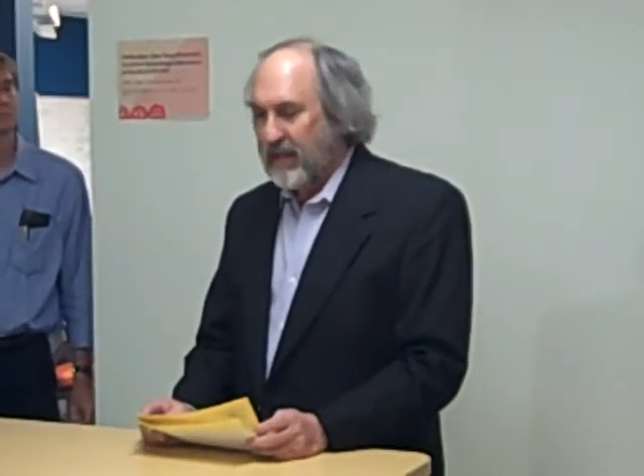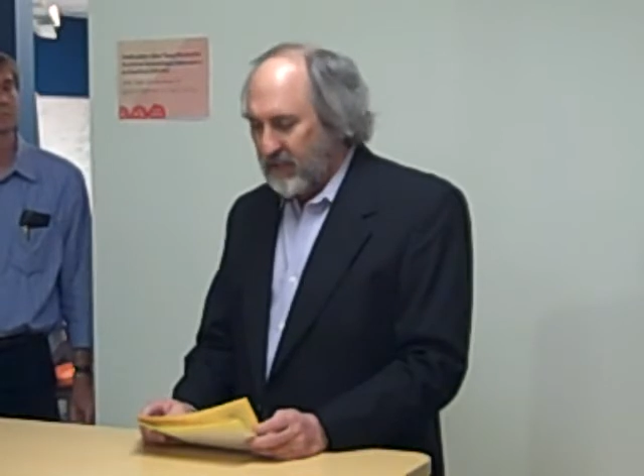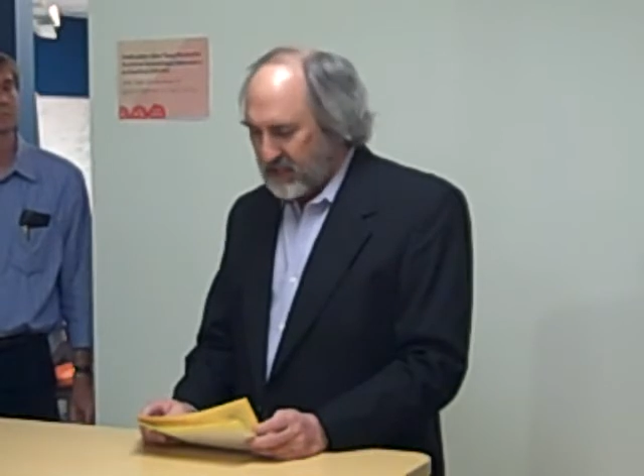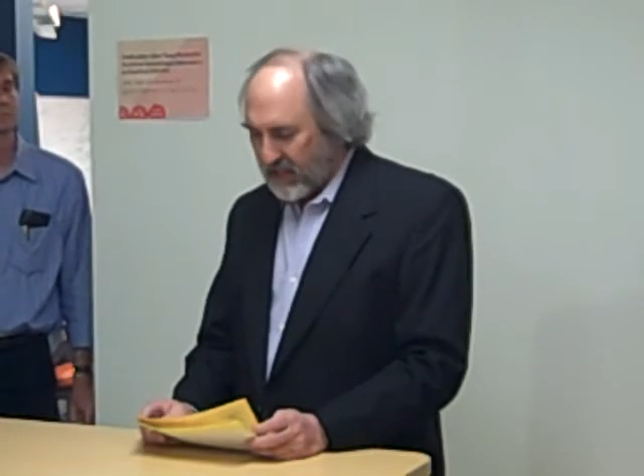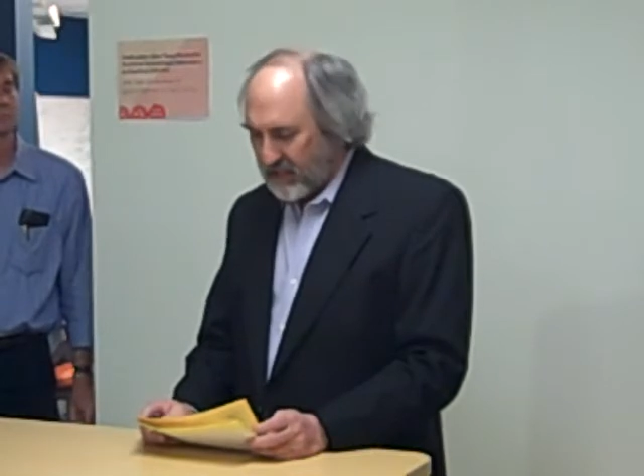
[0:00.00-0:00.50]

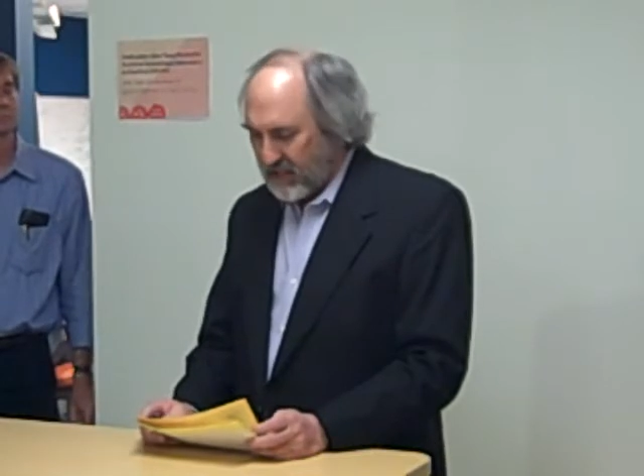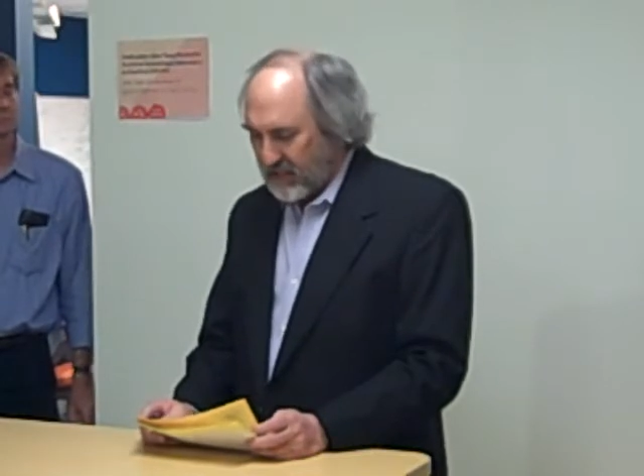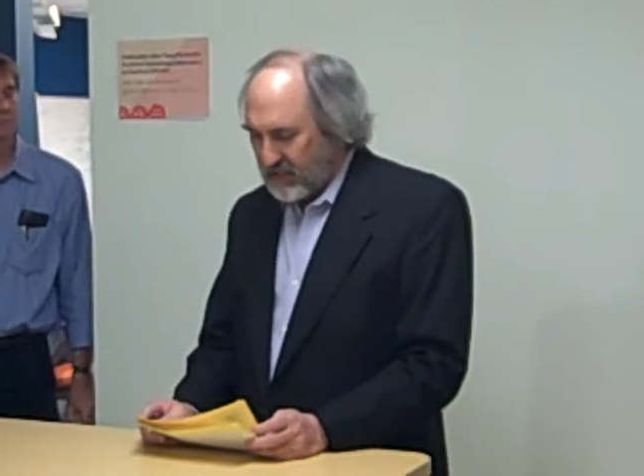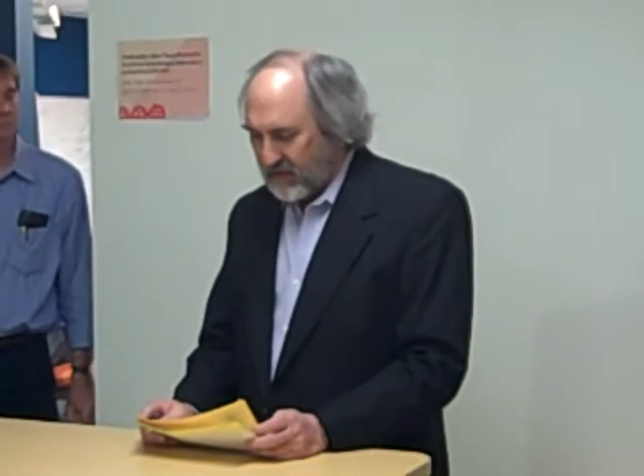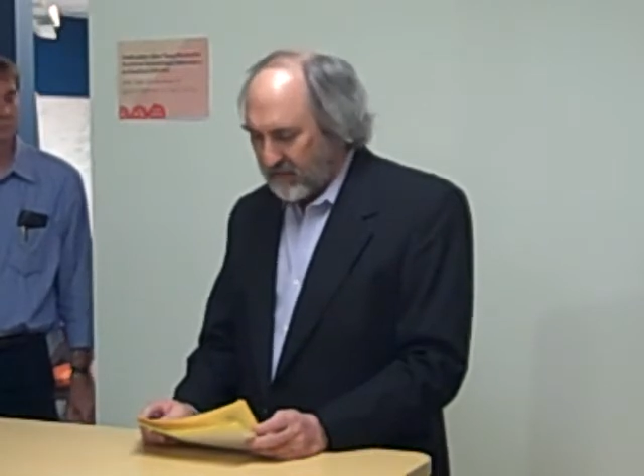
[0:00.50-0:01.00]
his
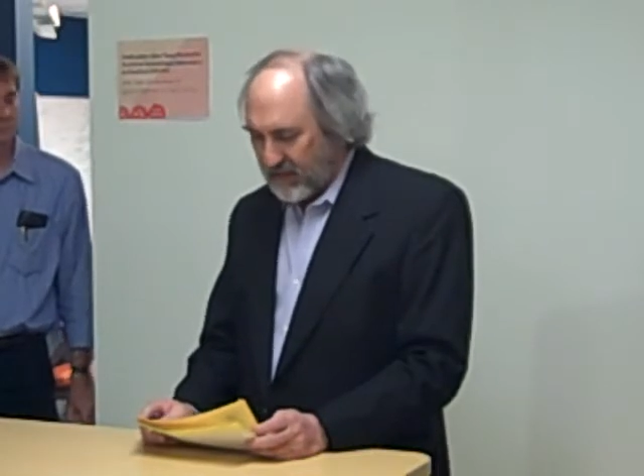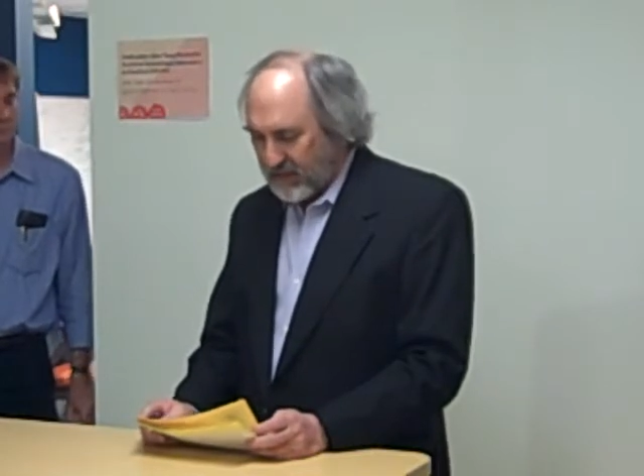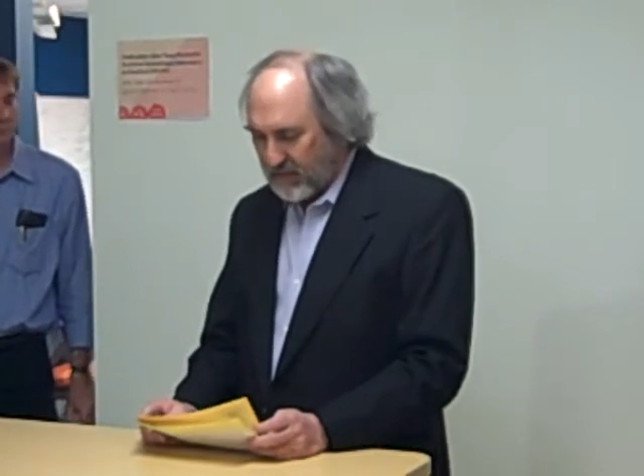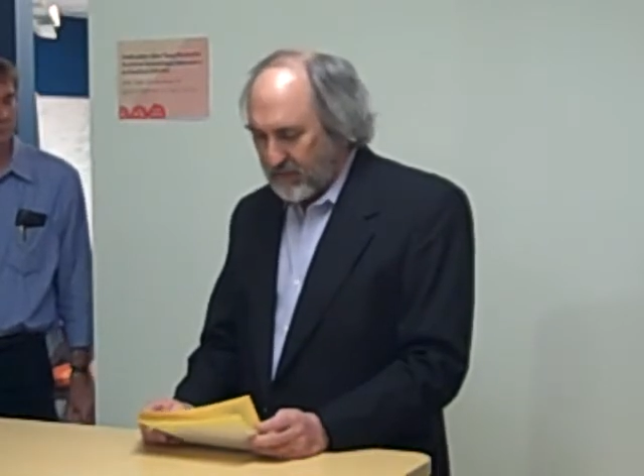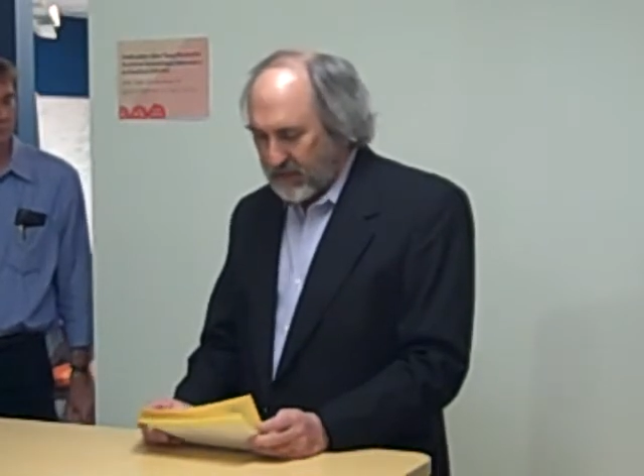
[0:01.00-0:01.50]
ideas
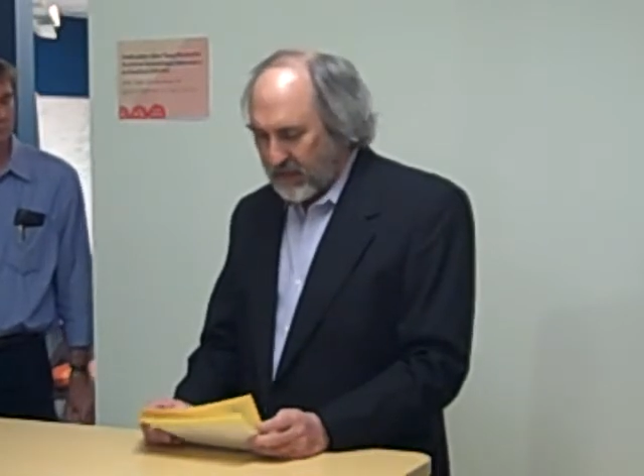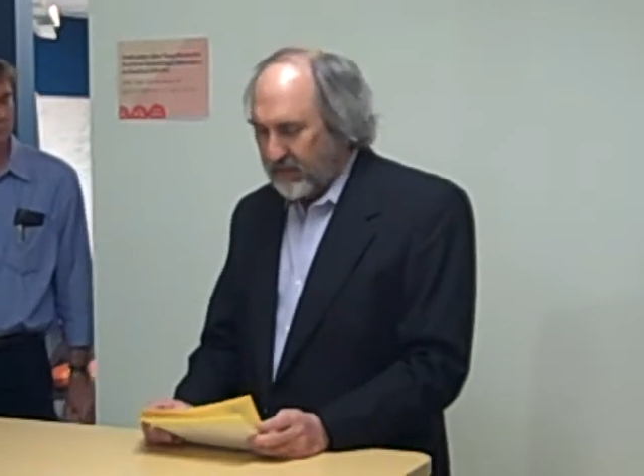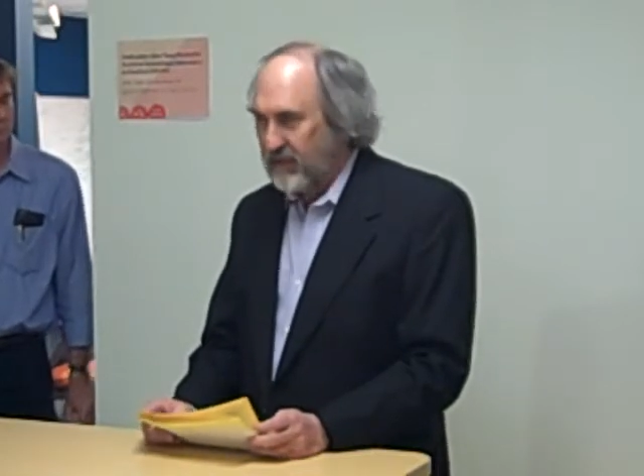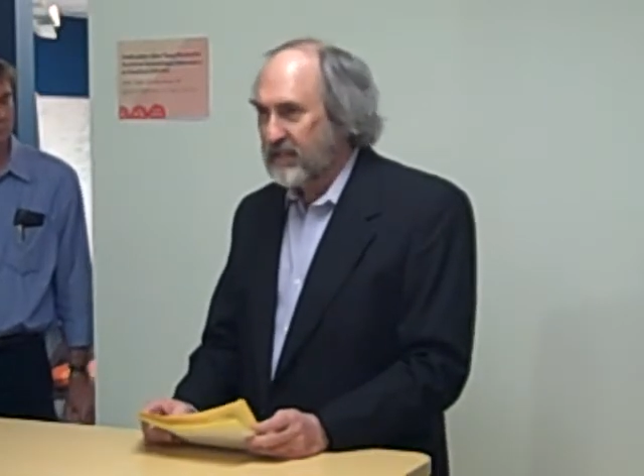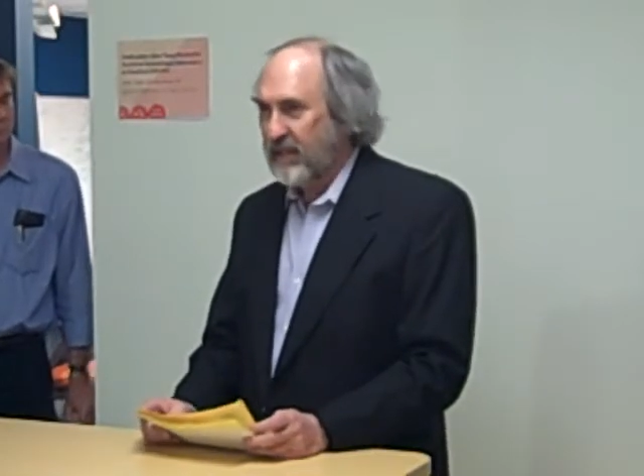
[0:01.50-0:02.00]
conflicted with
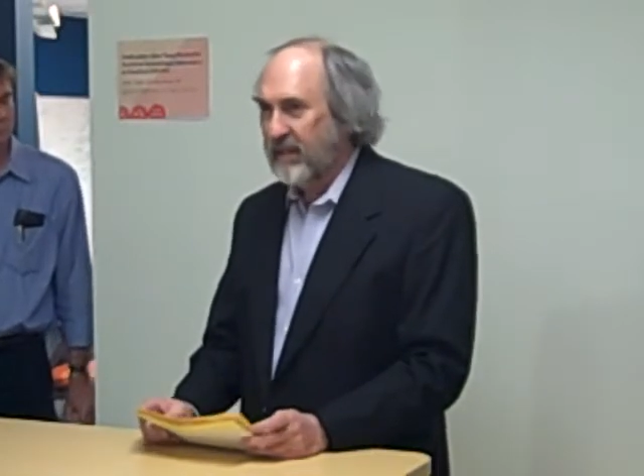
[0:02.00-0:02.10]
others,